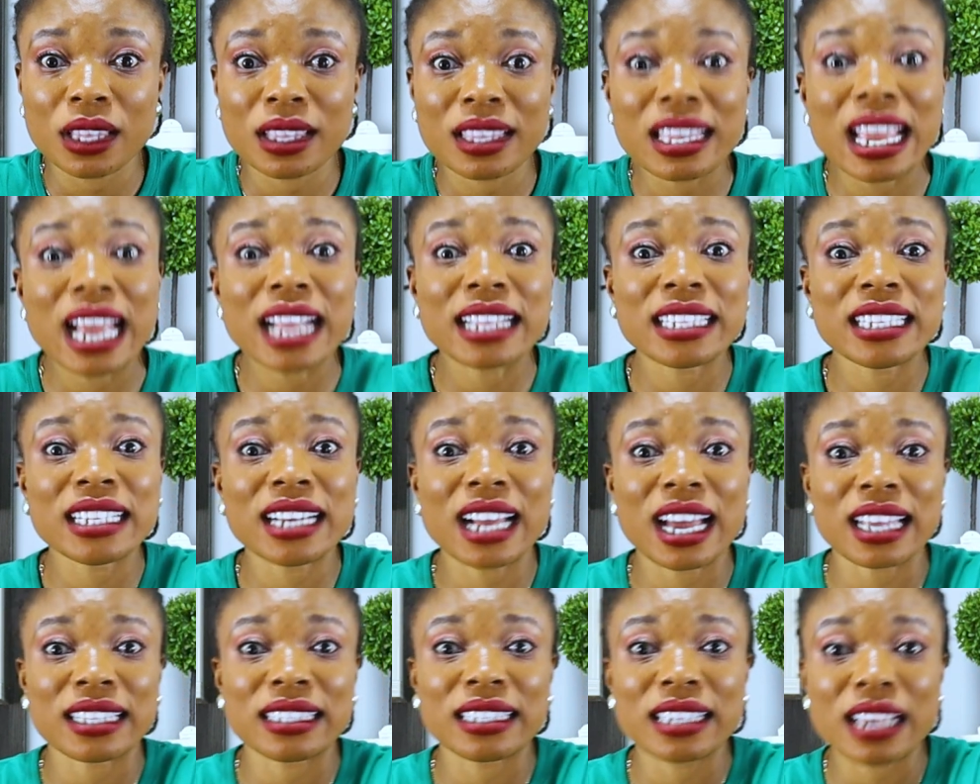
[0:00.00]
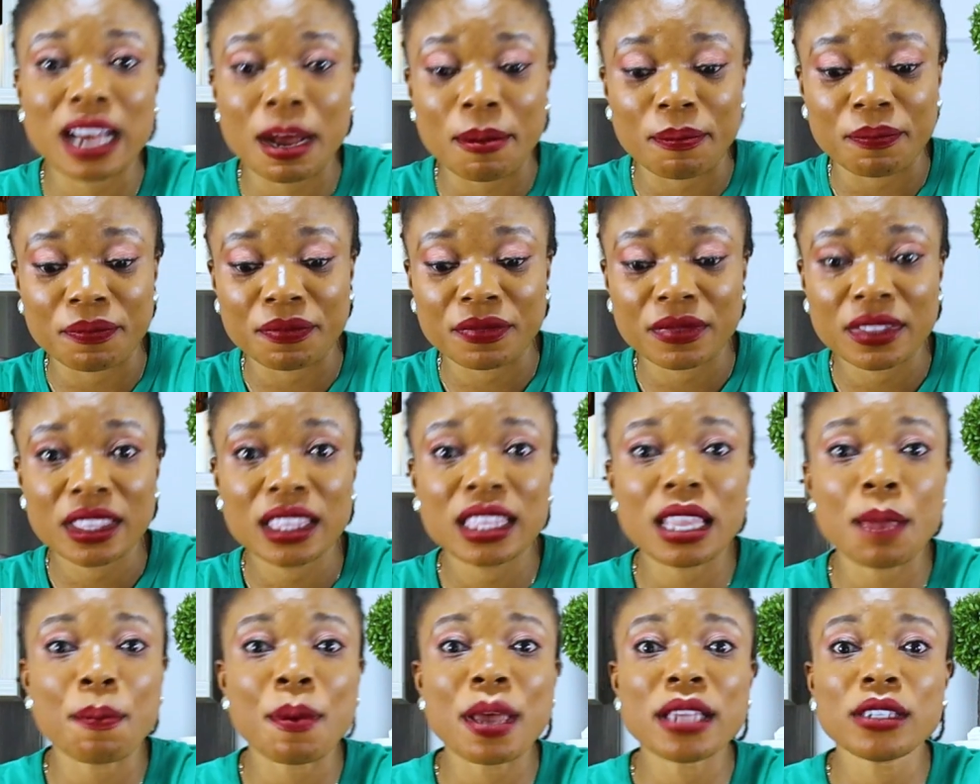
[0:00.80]
13 has come.
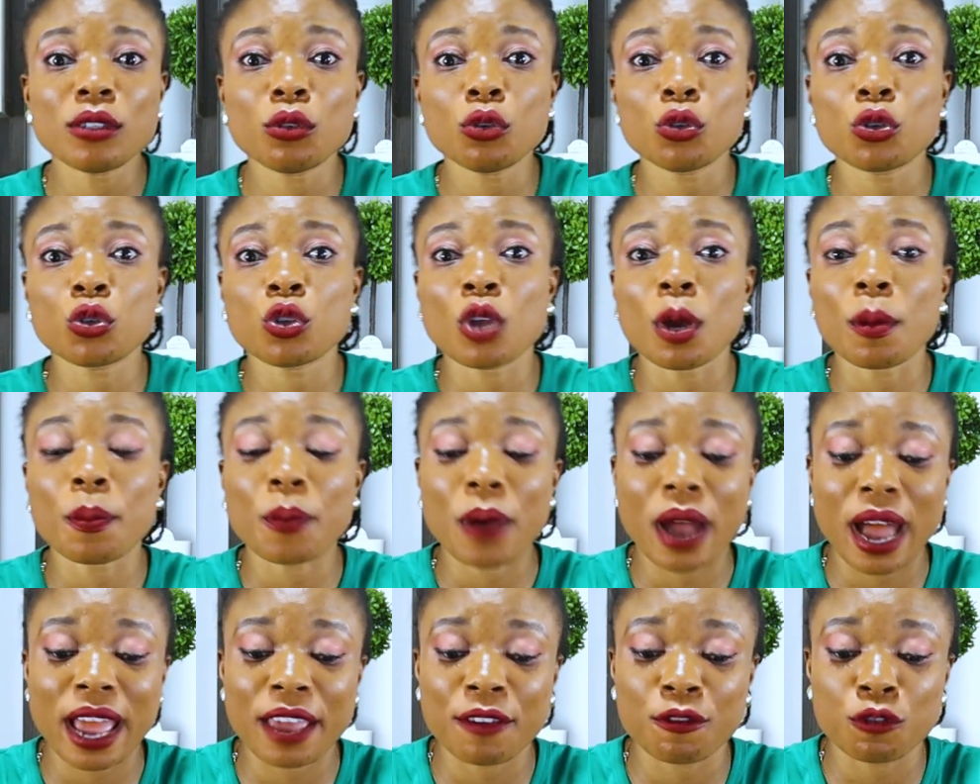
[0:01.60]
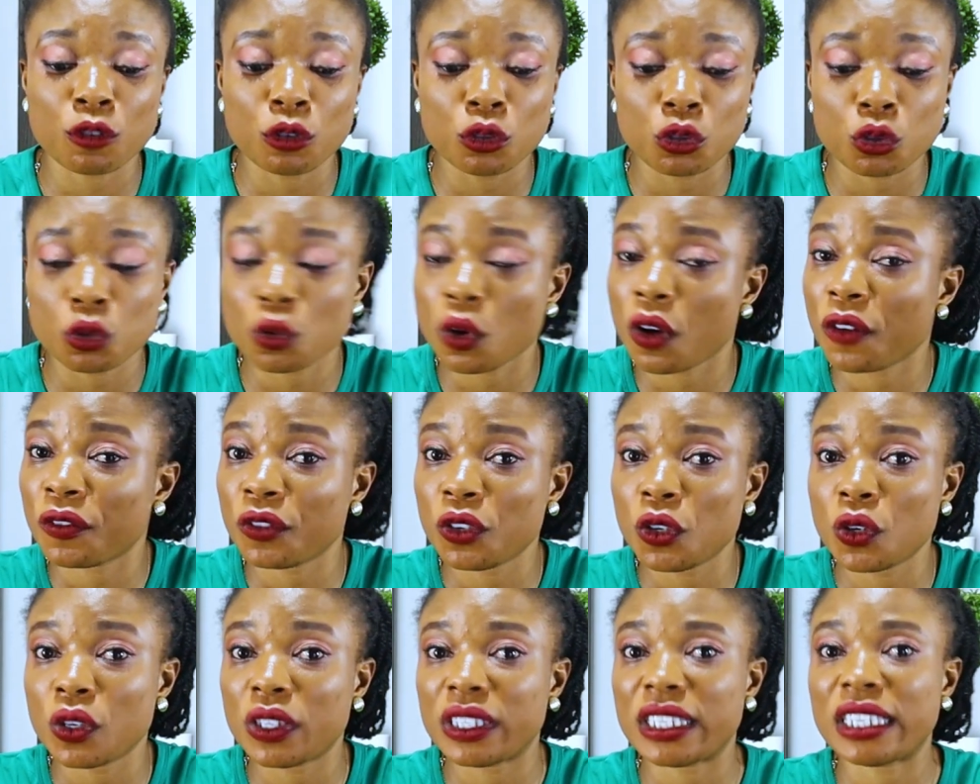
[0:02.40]
The person will stop iPhone 12
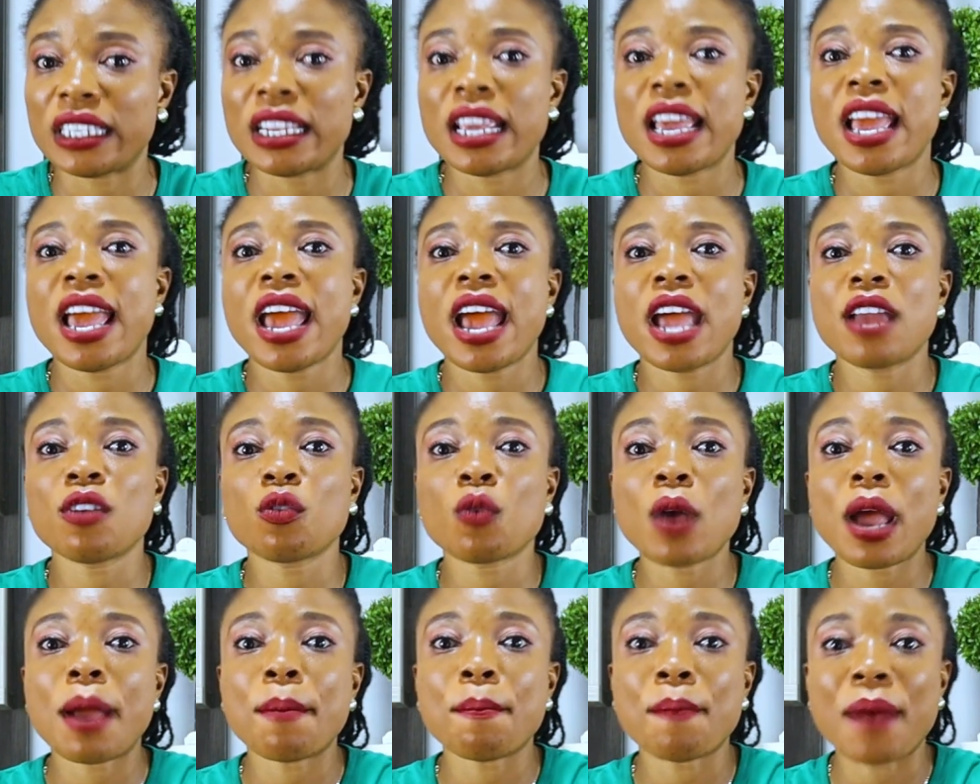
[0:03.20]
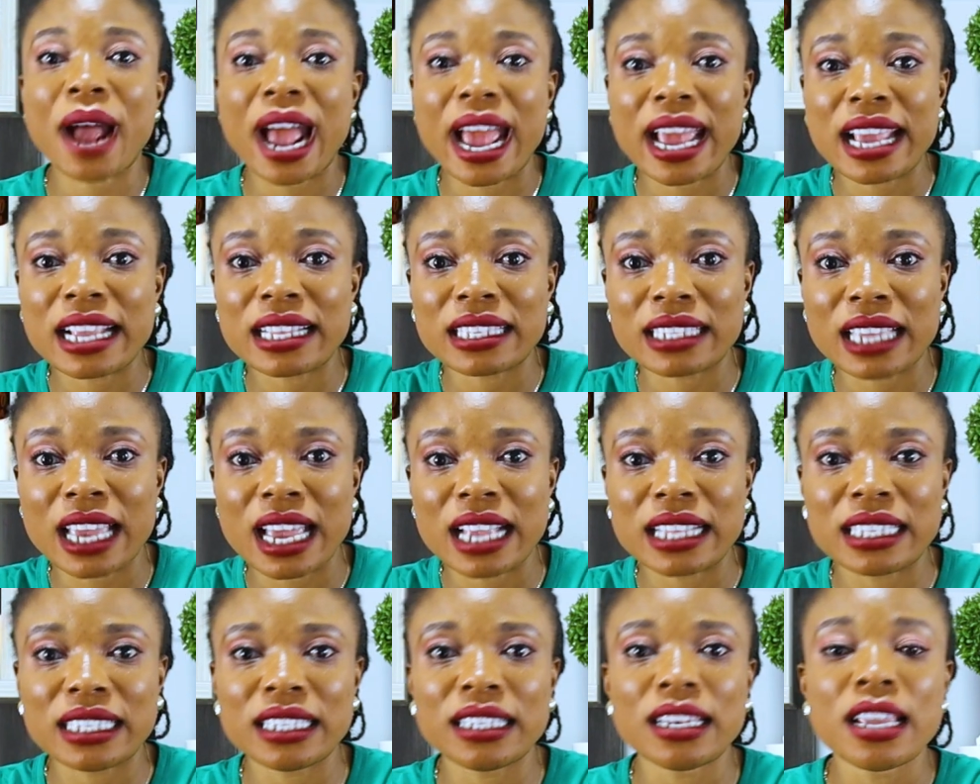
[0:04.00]
using and go and buy
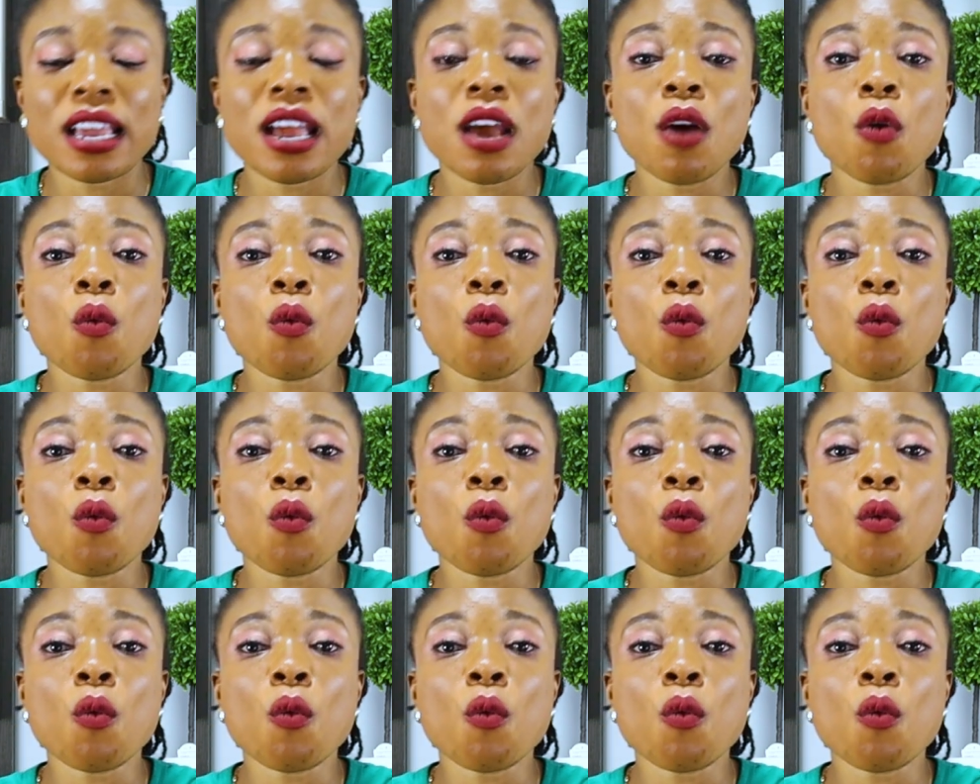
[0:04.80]
13.